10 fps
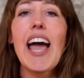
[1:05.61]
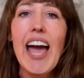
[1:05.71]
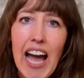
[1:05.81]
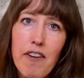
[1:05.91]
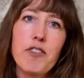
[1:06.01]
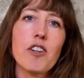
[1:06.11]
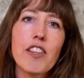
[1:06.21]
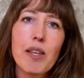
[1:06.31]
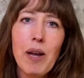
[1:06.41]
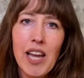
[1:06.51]
after
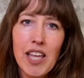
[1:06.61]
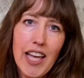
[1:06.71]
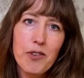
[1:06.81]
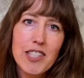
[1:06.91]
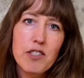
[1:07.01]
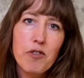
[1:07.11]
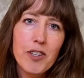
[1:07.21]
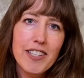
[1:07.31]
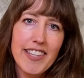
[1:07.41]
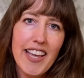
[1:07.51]
they paid thousands for a
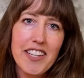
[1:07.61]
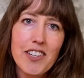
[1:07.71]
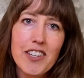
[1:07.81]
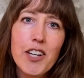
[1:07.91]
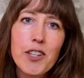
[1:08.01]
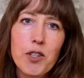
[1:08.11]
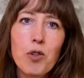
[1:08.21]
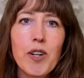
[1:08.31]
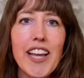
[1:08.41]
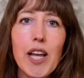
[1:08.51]
designer to
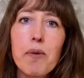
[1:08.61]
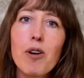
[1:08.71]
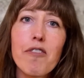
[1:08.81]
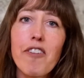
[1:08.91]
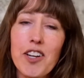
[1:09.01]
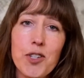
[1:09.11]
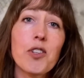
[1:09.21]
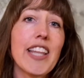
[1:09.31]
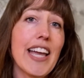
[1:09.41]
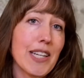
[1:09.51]
create a professional
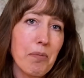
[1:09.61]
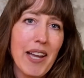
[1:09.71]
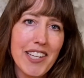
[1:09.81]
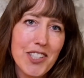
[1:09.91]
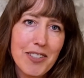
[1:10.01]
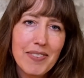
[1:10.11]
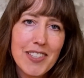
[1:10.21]
landing page.